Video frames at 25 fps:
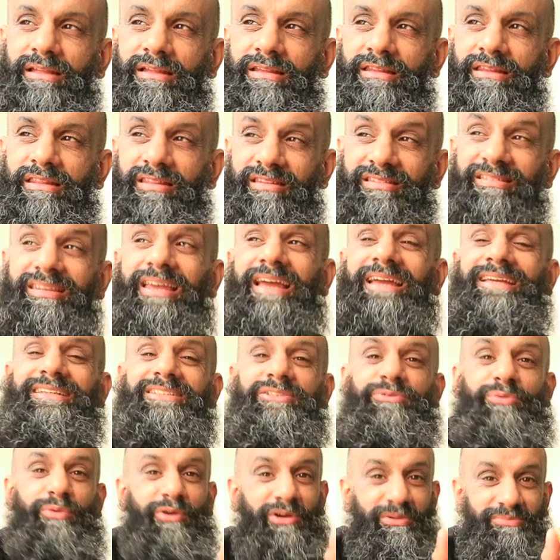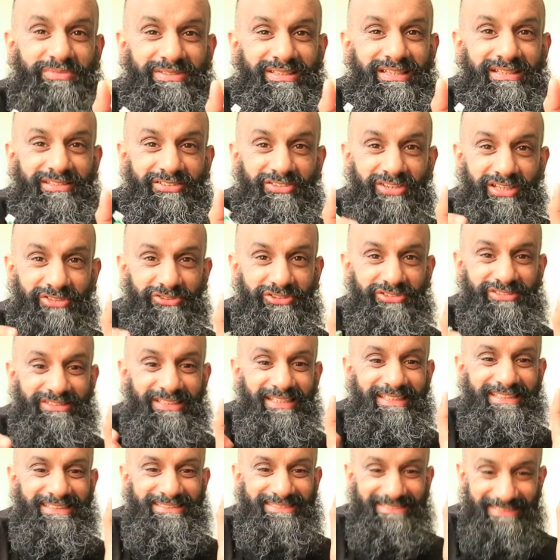The taste, what I'm trying to
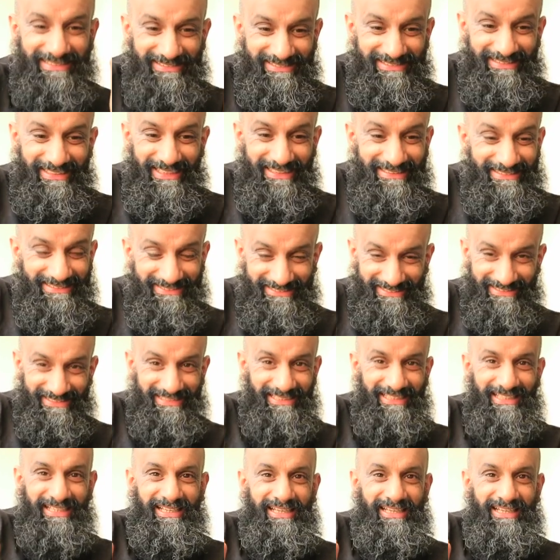say is the taste